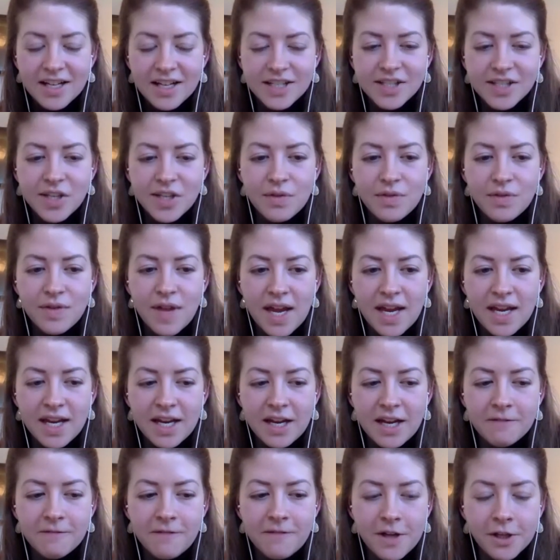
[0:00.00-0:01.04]
so they
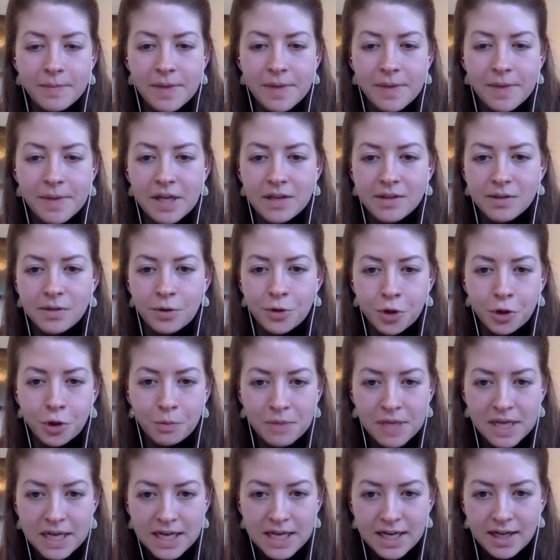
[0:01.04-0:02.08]
can follow me on social
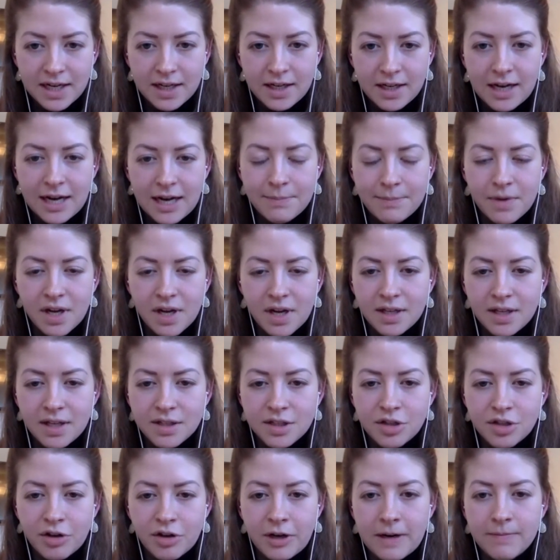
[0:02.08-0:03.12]
media. I'm on
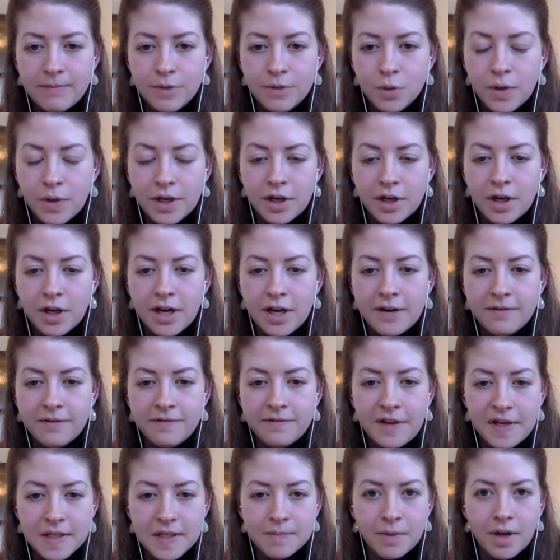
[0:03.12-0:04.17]
Instagram, Twitter, and
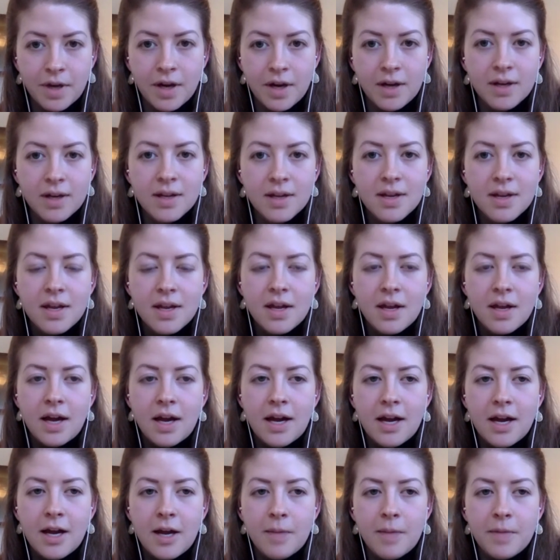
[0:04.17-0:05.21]
Facebook.
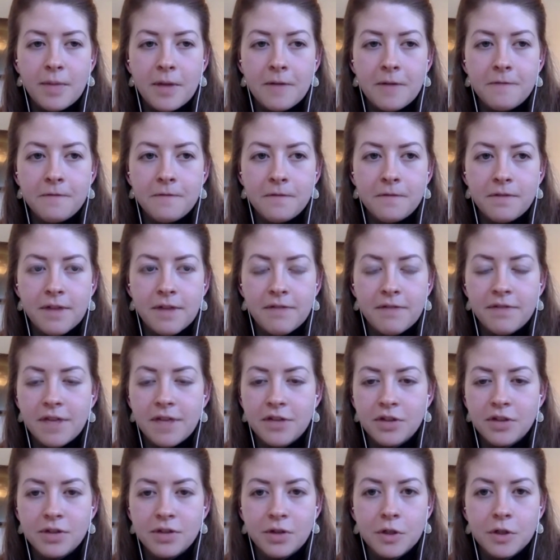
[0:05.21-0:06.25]
If they
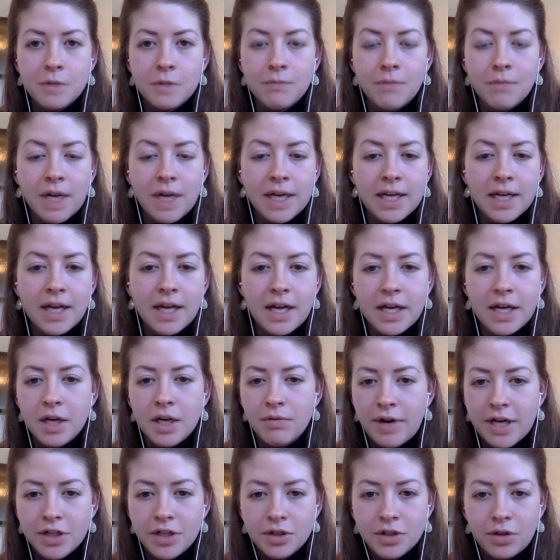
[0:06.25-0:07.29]
just search Money Honey
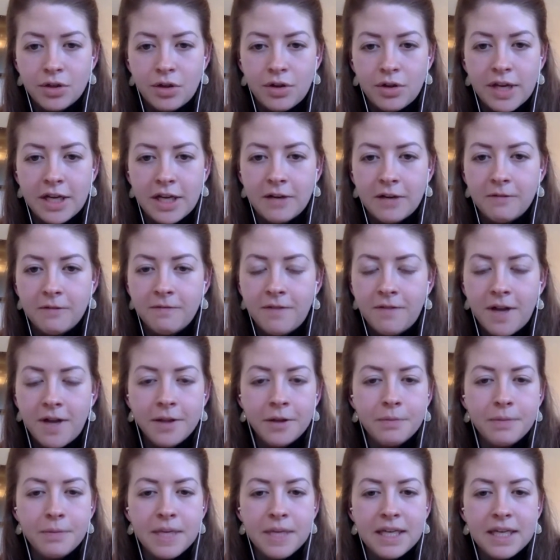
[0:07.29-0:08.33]
Rachel, they can follow
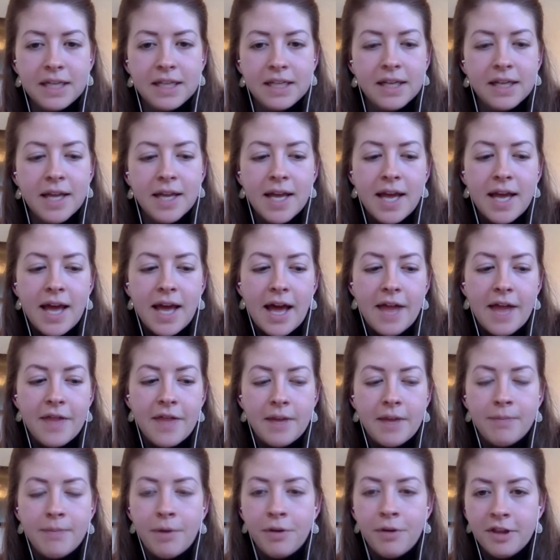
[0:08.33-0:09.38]
me. And
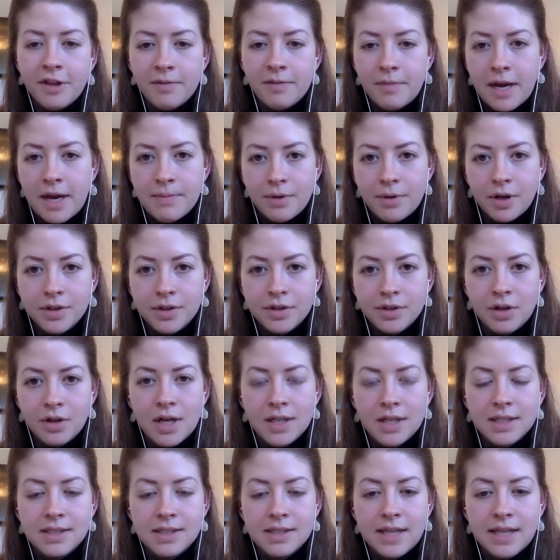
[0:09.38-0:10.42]
then both of my books are
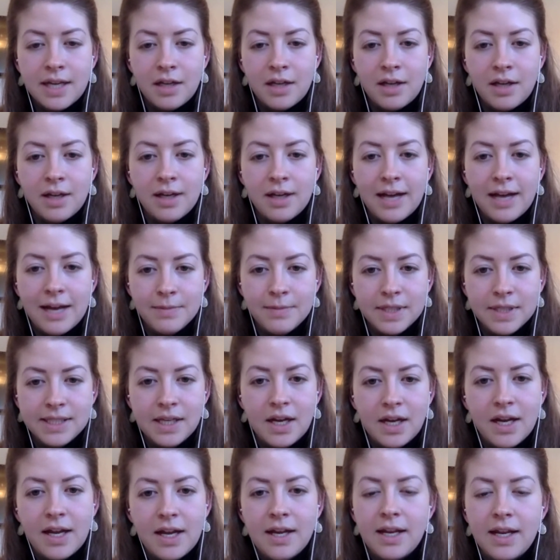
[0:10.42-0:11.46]
on sale on
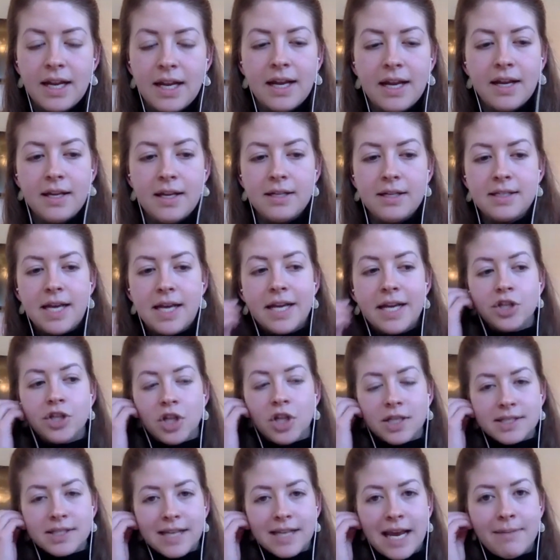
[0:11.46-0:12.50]
Amazon. And I
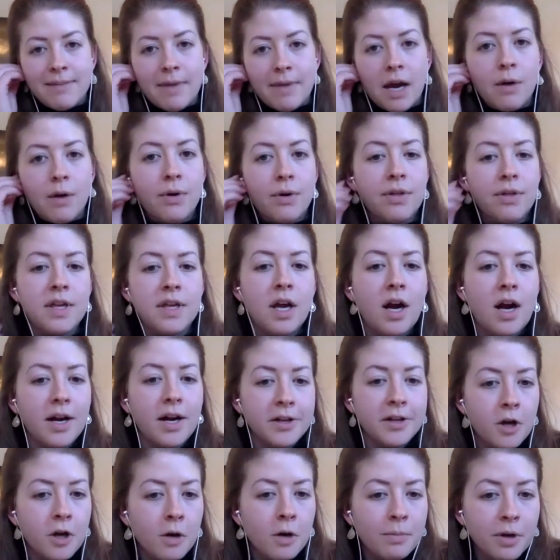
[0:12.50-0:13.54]
just came out with the
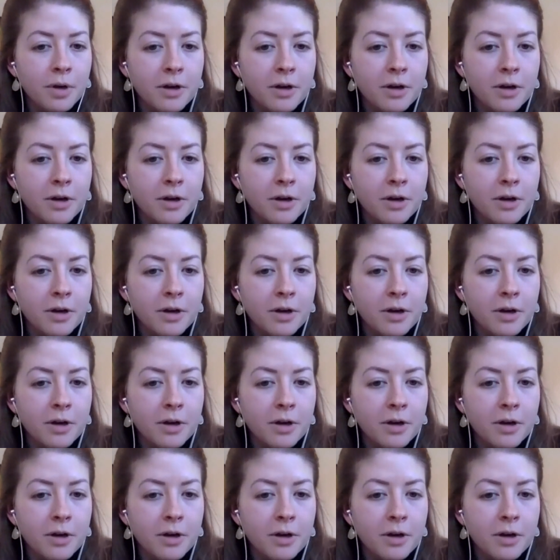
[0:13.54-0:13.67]
audiobook